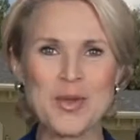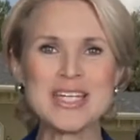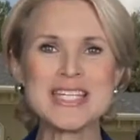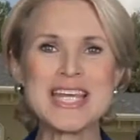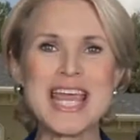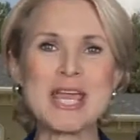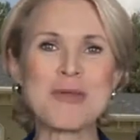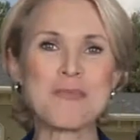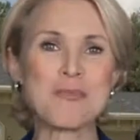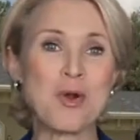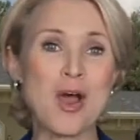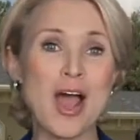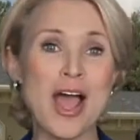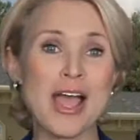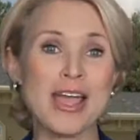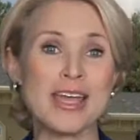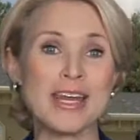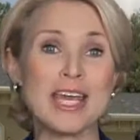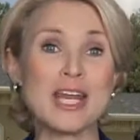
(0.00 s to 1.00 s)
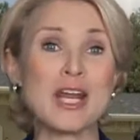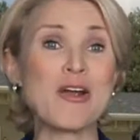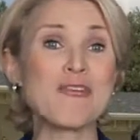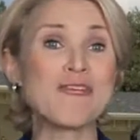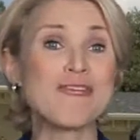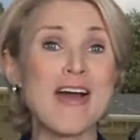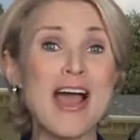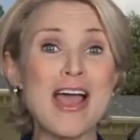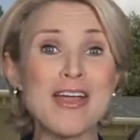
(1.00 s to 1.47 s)
We take pride in our
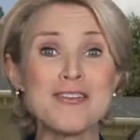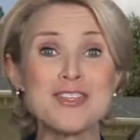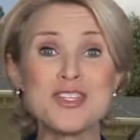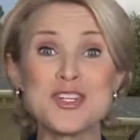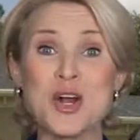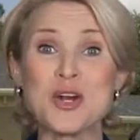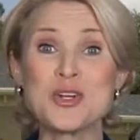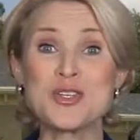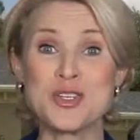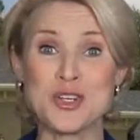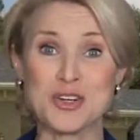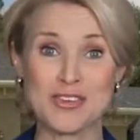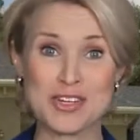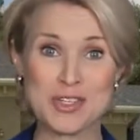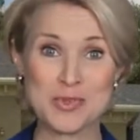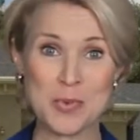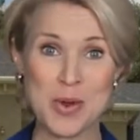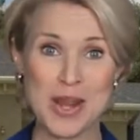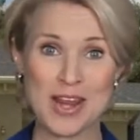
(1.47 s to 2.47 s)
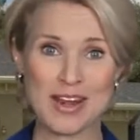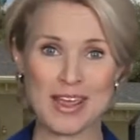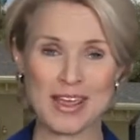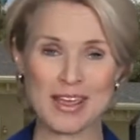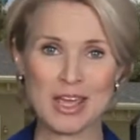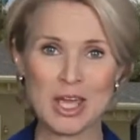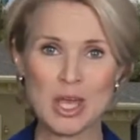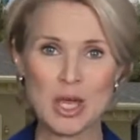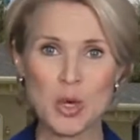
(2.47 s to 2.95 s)
5-star service rating.